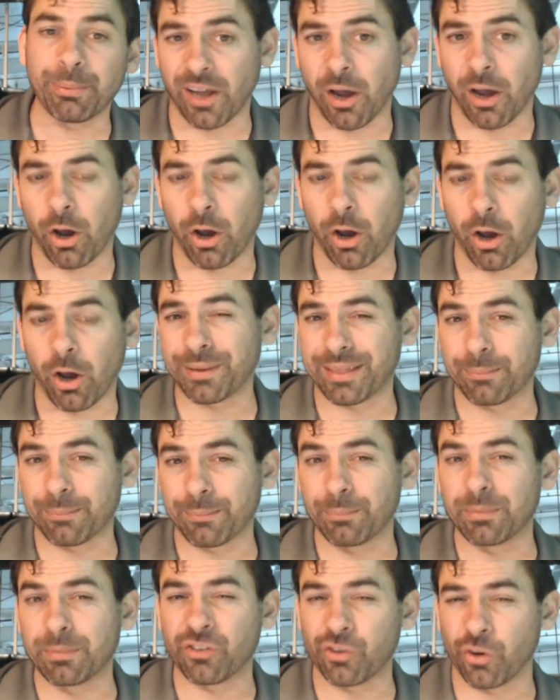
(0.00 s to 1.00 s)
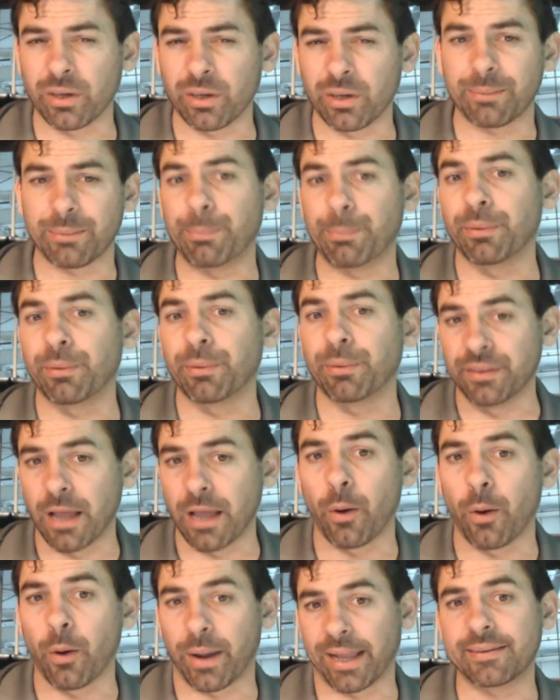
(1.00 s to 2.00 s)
don't, but the majority of people know it.